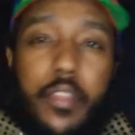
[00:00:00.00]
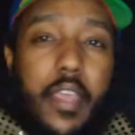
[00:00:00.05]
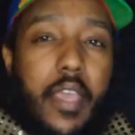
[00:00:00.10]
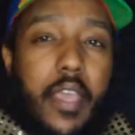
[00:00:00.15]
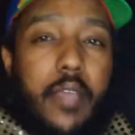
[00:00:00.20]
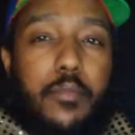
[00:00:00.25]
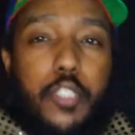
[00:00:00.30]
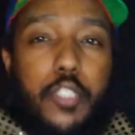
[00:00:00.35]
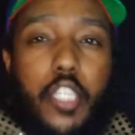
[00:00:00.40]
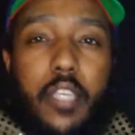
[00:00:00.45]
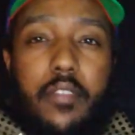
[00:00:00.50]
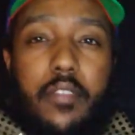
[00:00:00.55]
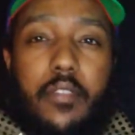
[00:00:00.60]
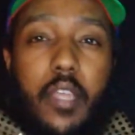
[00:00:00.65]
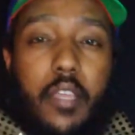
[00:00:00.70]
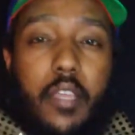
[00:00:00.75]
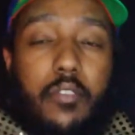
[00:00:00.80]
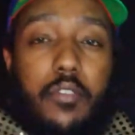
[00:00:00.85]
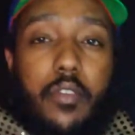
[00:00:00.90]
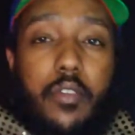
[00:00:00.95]
to the MJ
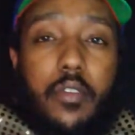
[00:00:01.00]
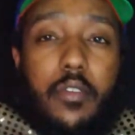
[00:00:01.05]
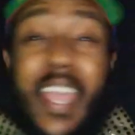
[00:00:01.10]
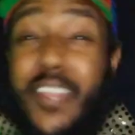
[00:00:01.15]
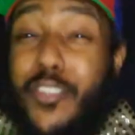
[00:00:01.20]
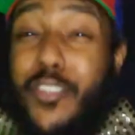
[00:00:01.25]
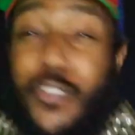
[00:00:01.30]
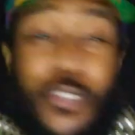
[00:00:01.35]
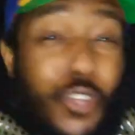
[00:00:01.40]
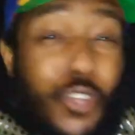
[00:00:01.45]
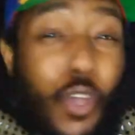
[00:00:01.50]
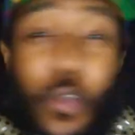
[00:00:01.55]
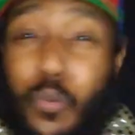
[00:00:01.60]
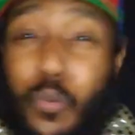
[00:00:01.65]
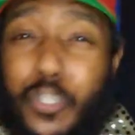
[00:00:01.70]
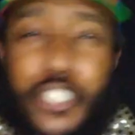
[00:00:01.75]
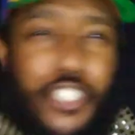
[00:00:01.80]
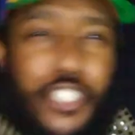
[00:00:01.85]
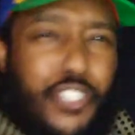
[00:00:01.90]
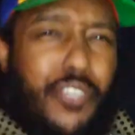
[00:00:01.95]
sector, and
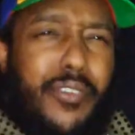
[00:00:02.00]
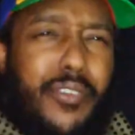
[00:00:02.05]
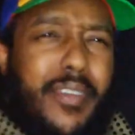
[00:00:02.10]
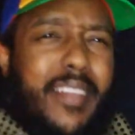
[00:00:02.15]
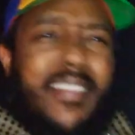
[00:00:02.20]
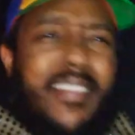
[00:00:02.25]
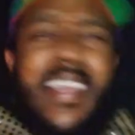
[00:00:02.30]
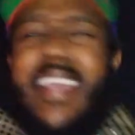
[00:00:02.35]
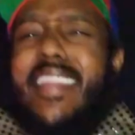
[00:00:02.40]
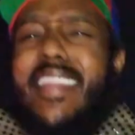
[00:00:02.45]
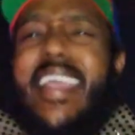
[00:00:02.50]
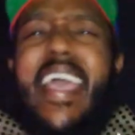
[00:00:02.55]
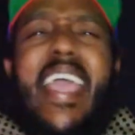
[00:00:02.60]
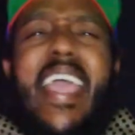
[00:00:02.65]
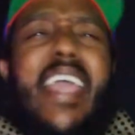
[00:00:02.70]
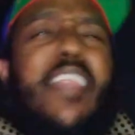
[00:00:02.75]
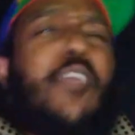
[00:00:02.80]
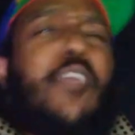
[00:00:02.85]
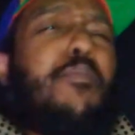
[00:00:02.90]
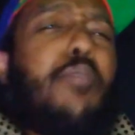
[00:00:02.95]
no assurance that
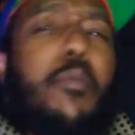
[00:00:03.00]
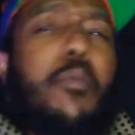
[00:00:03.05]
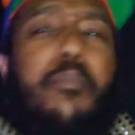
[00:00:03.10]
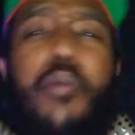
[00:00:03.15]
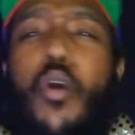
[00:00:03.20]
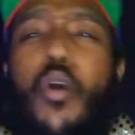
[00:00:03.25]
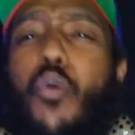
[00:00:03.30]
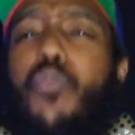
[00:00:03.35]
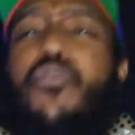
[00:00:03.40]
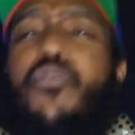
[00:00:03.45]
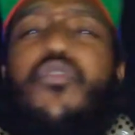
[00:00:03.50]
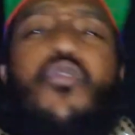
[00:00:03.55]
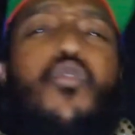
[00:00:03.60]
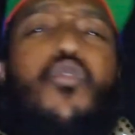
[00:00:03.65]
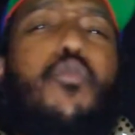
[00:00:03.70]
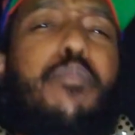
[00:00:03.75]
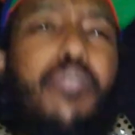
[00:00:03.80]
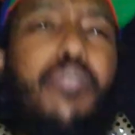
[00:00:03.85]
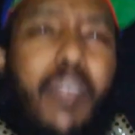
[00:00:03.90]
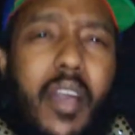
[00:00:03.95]
any proposed
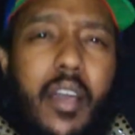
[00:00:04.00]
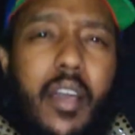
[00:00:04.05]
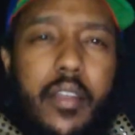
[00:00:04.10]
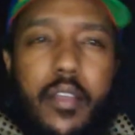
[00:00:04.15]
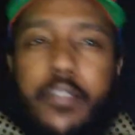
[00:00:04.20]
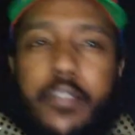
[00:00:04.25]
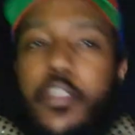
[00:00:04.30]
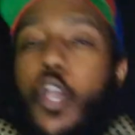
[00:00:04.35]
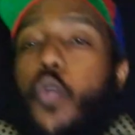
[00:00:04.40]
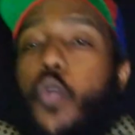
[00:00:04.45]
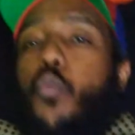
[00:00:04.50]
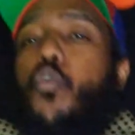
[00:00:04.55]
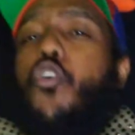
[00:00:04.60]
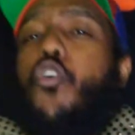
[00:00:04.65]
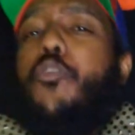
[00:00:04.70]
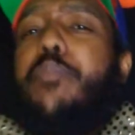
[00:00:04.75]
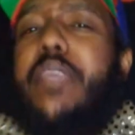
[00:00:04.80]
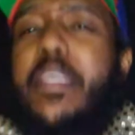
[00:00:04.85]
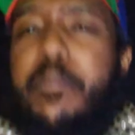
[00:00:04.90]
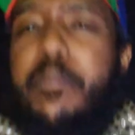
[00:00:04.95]
new products
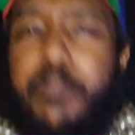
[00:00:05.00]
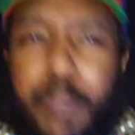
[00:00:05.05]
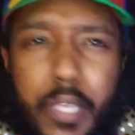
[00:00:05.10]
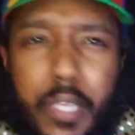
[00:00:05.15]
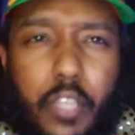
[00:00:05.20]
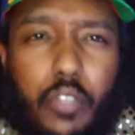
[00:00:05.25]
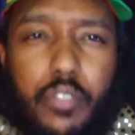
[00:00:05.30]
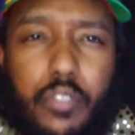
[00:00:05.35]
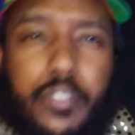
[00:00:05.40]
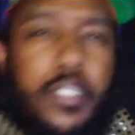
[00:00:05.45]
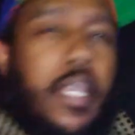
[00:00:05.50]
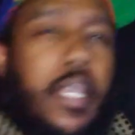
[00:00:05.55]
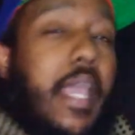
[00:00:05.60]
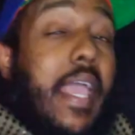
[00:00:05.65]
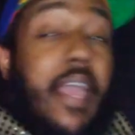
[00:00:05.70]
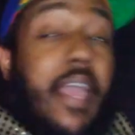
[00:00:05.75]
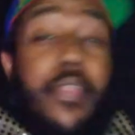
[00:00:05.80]
will be built.